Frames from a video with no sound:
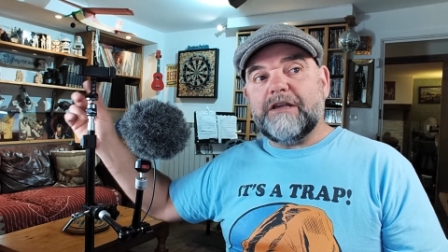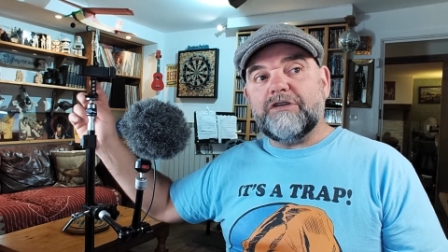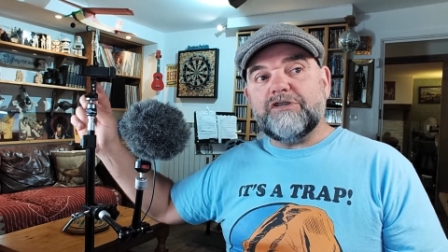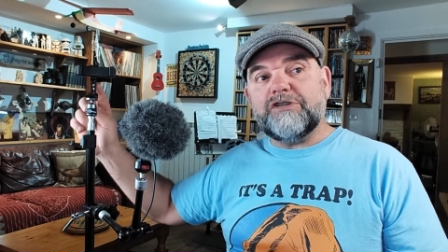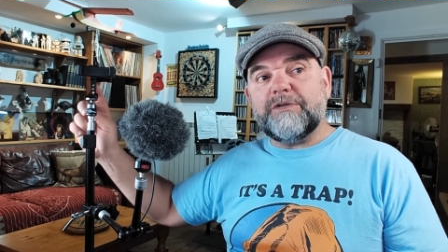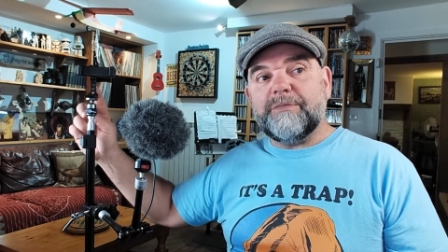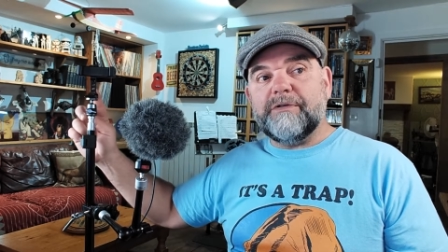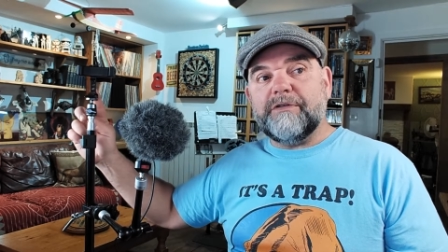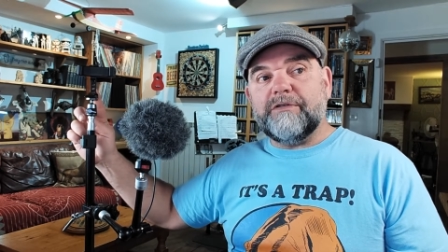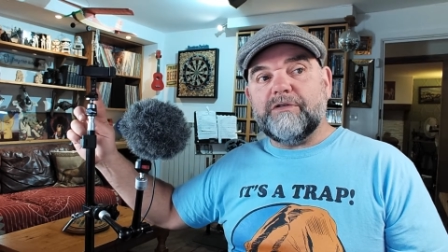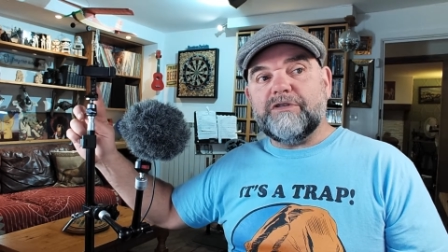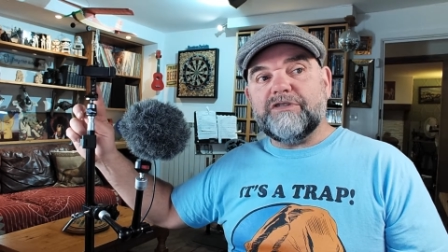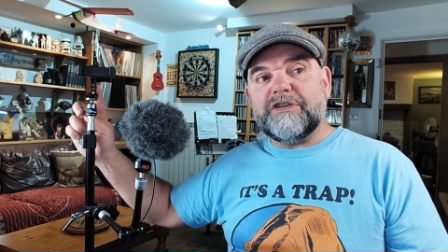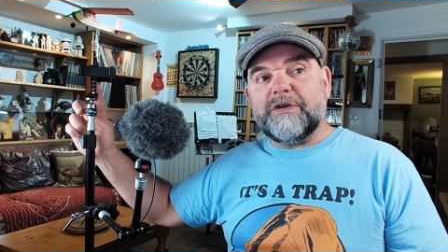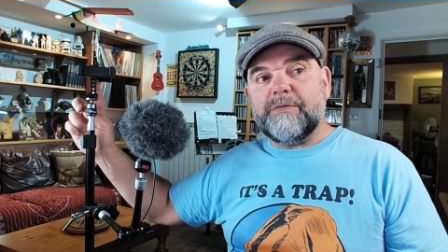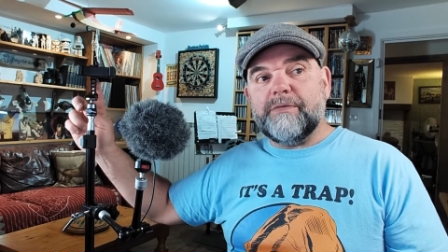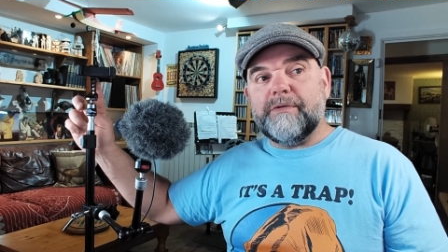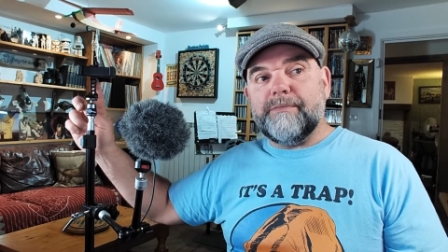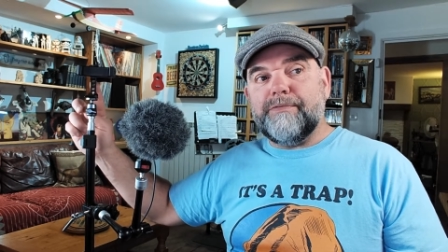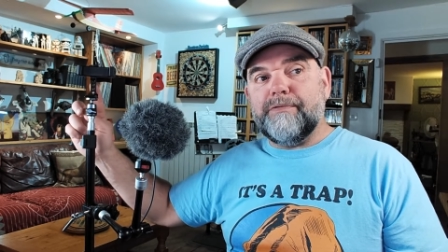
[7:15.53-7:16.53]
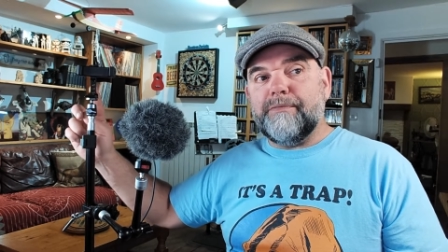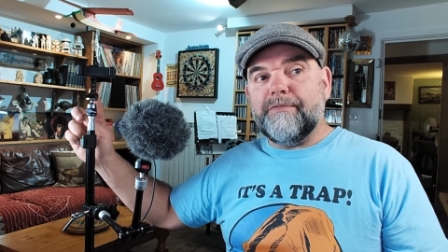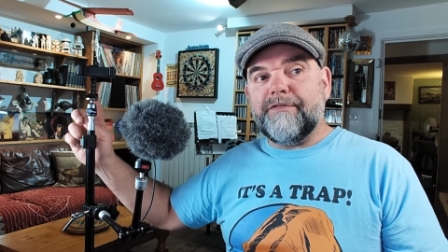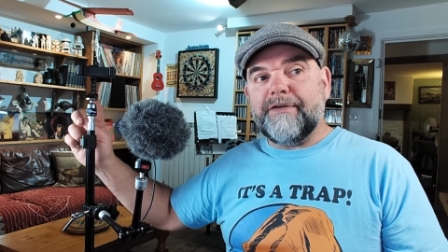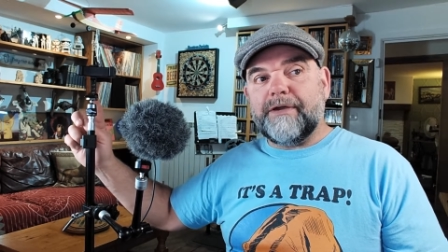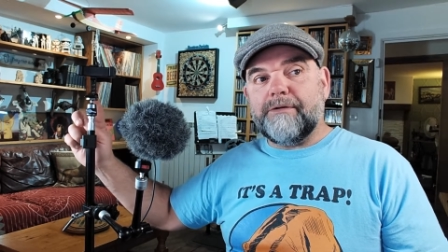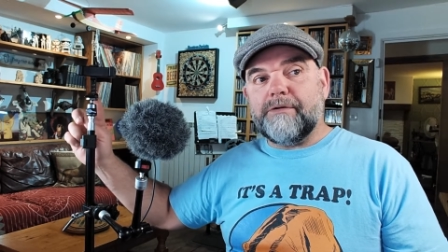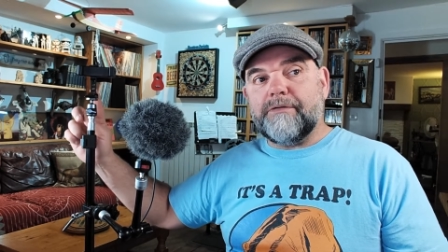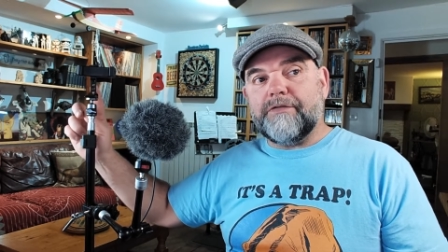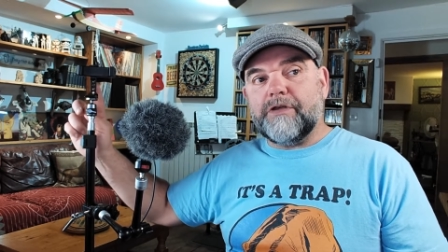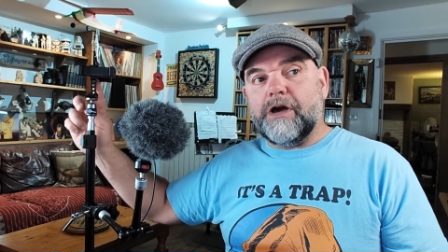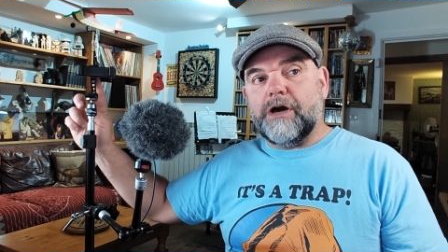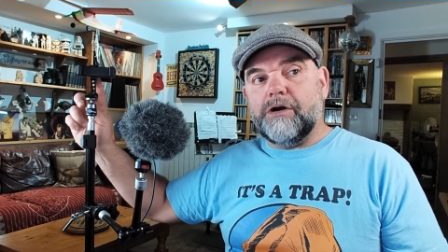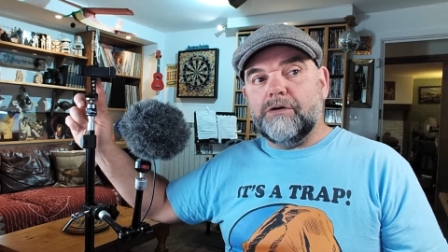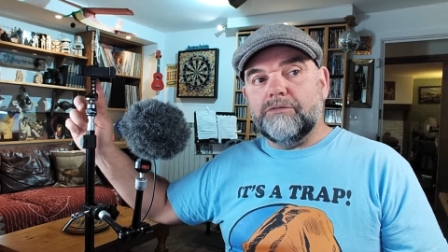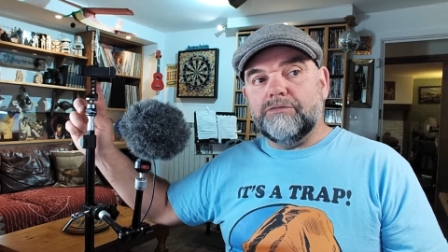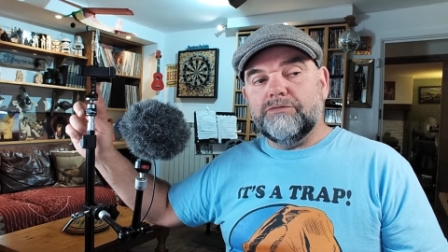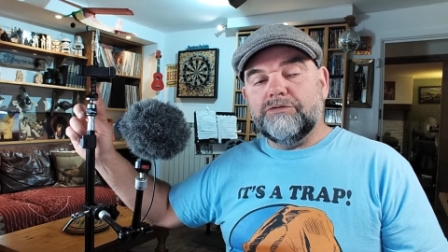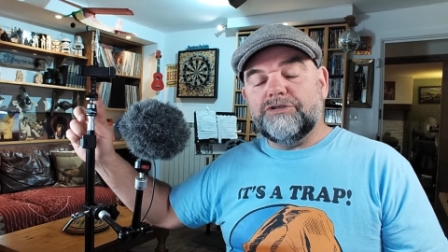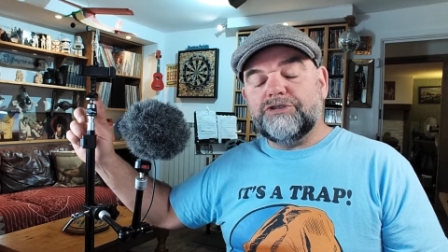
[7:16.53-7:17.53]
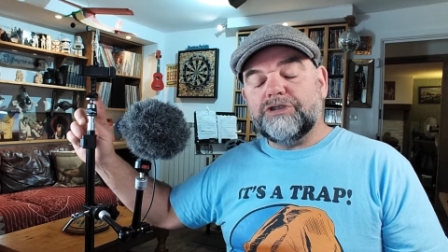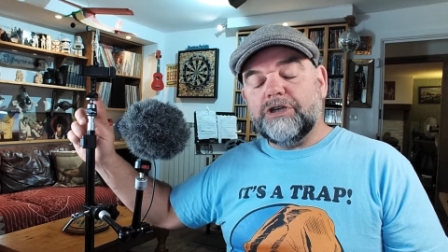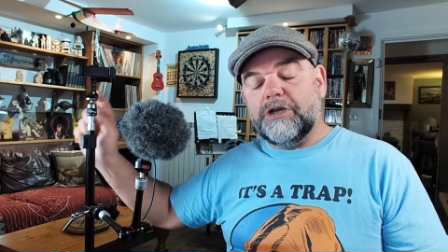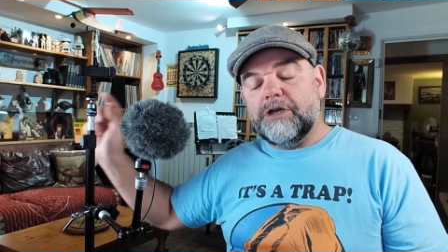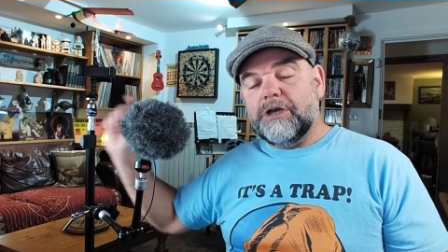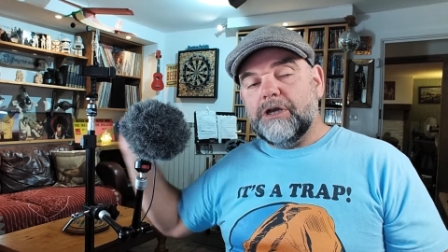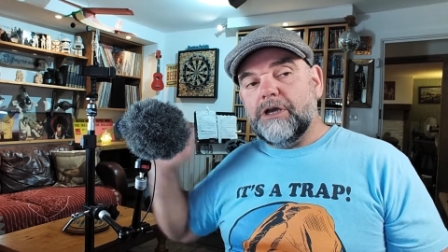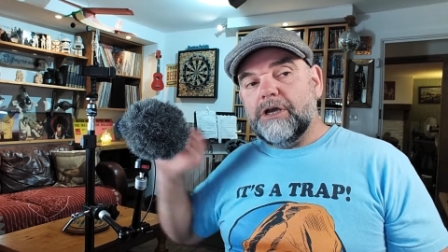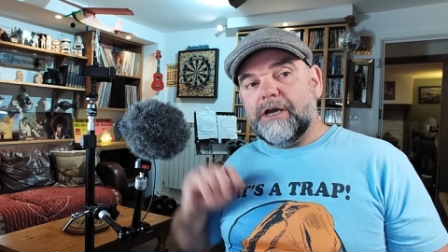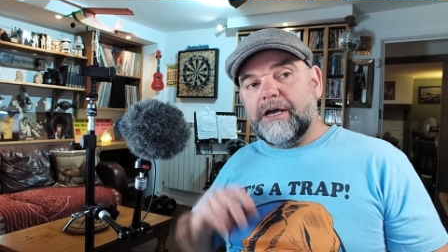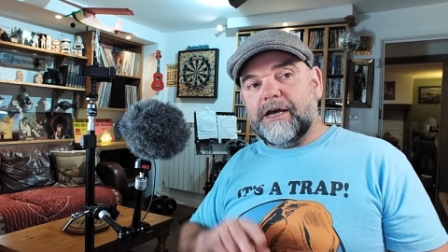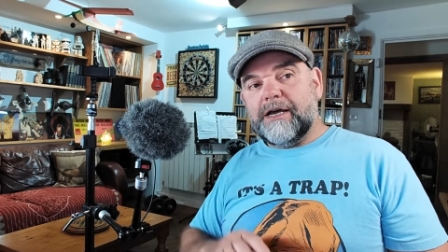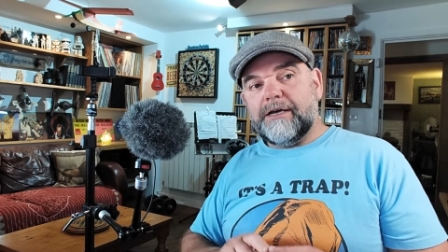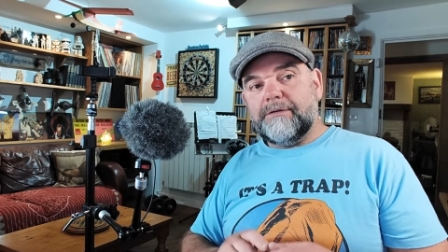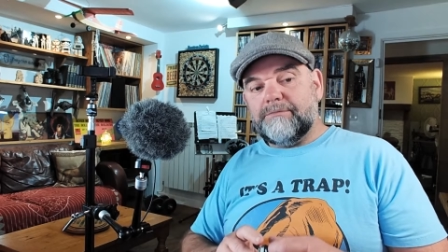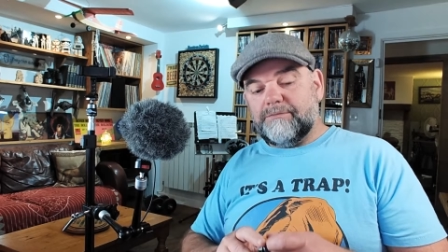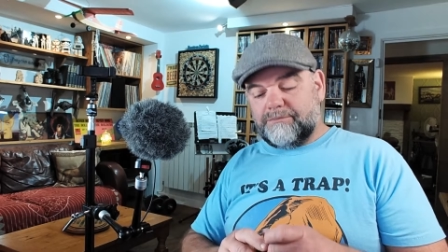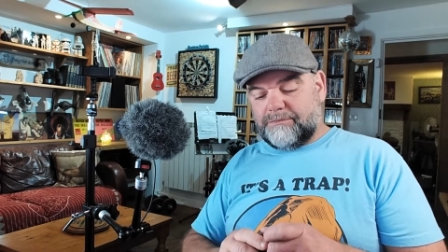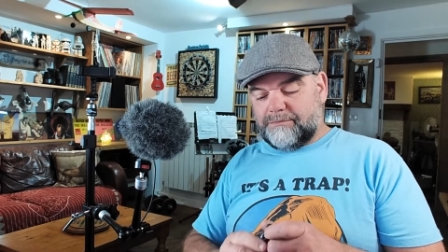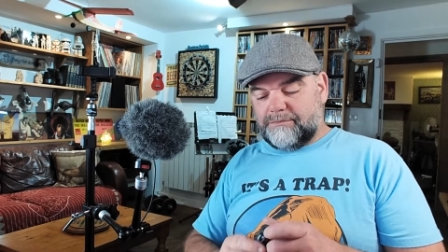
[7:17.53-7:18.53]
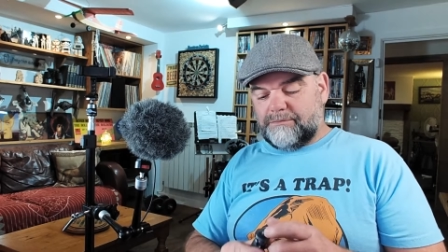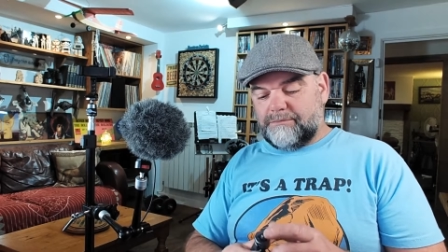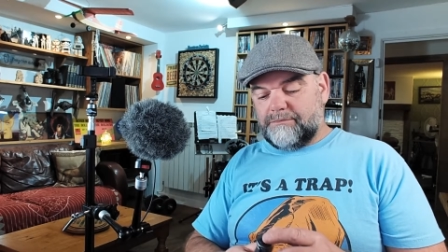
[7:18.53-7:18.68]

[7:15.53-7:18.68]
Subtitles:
You can see when I put my finger over the holes. So